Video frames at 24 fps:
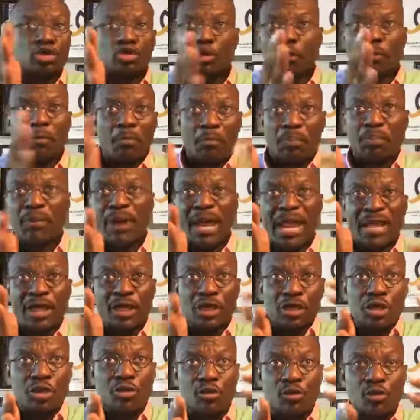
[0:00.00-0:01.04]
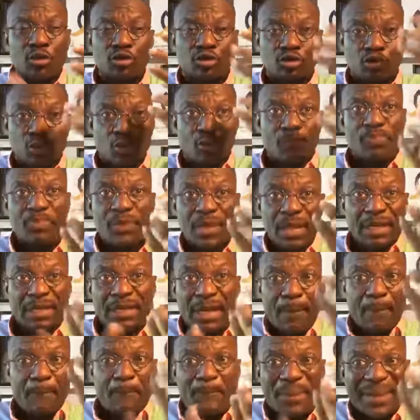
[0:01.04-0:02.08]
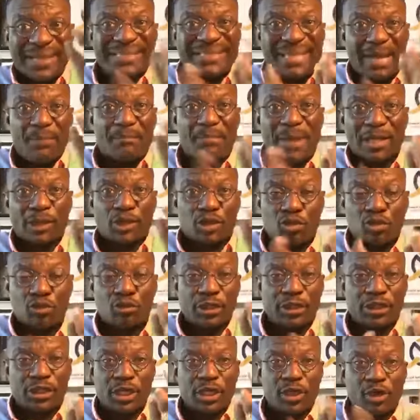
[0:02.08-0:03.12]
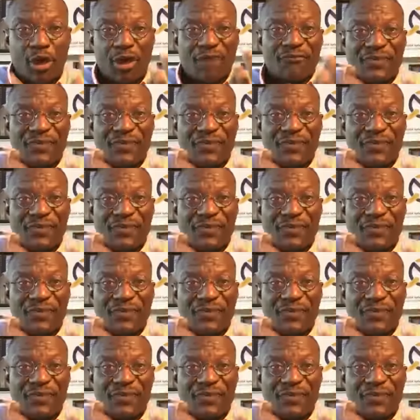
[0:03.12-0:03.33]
to bring you to the better maturity